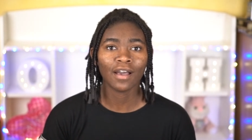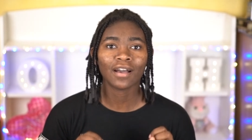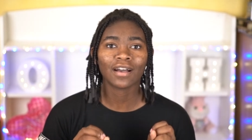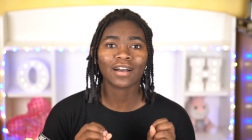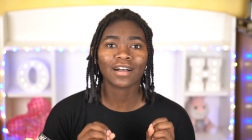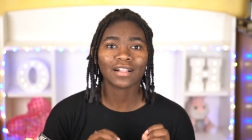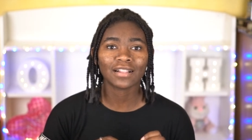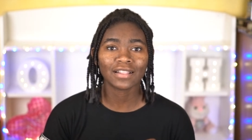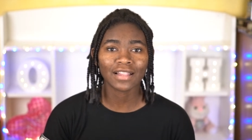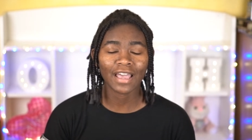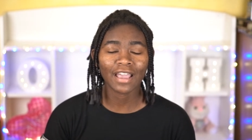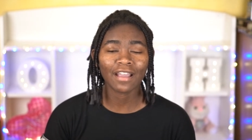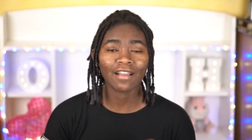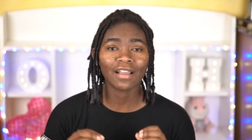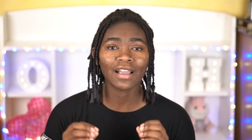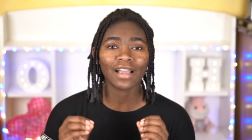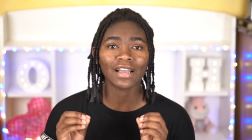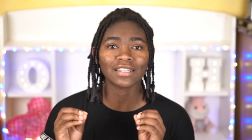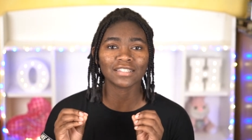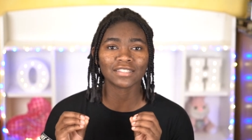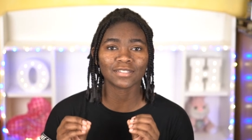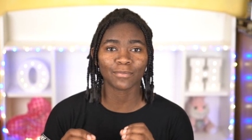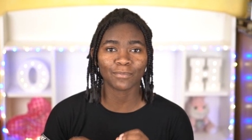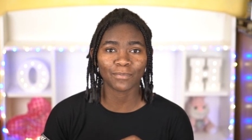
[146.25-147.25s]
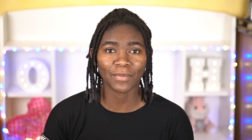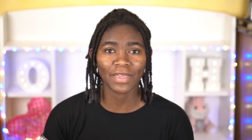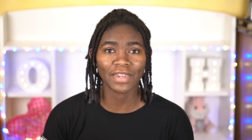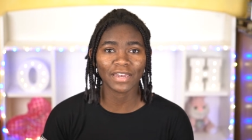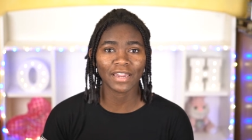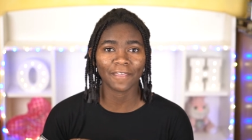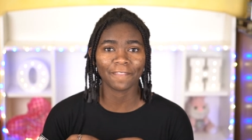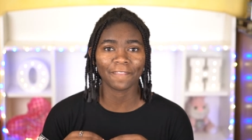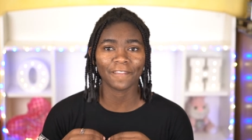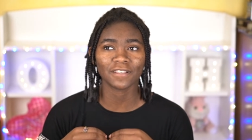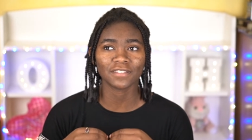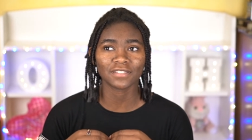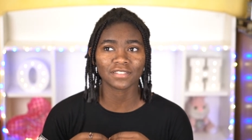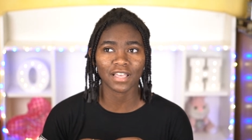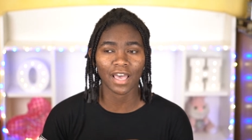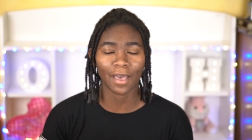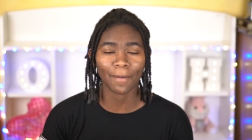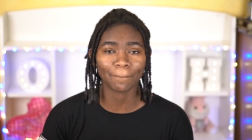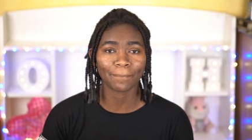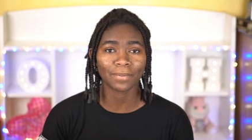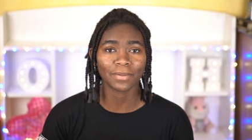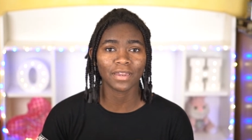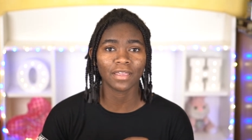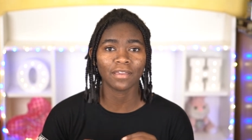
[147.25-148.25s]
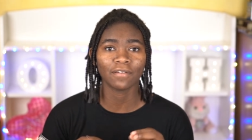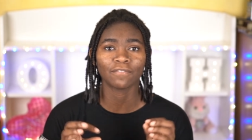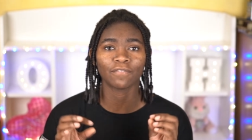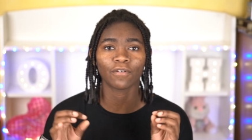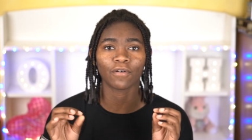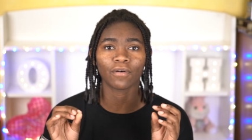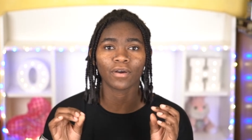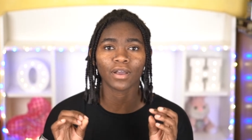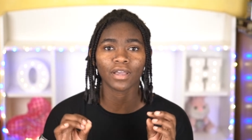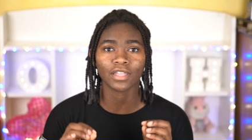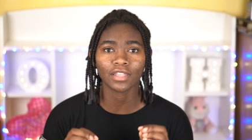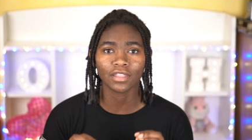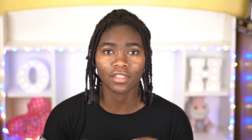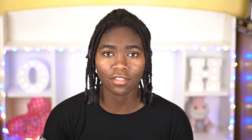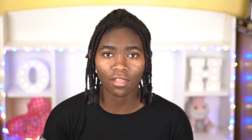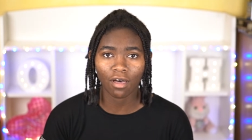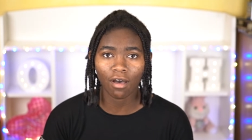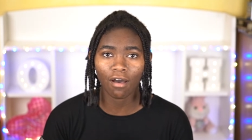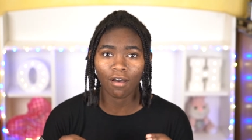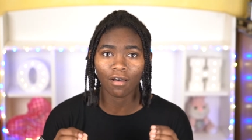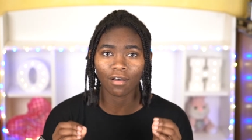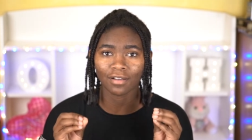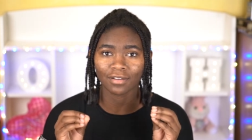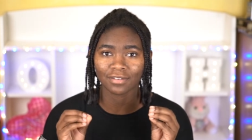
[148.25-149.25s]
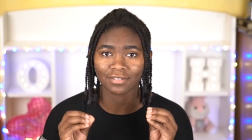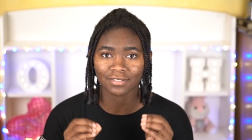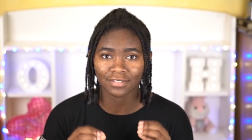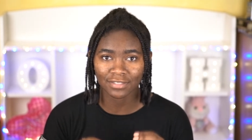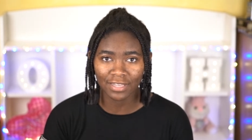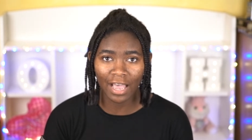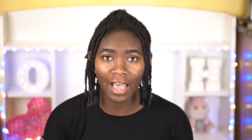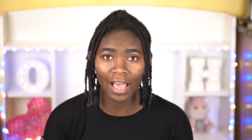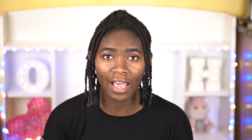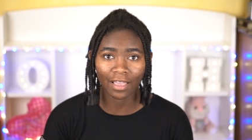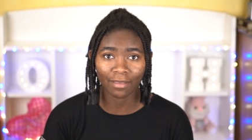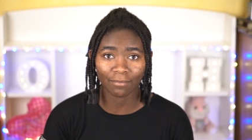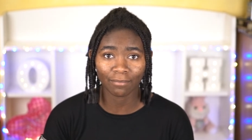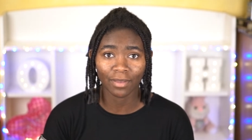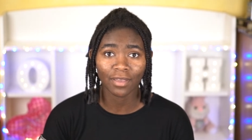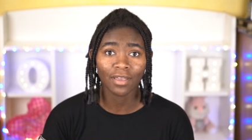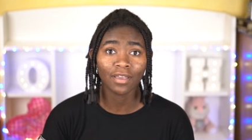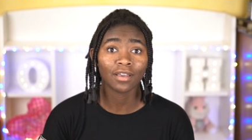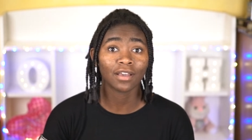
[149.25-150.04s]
Claire has been at this company for a long time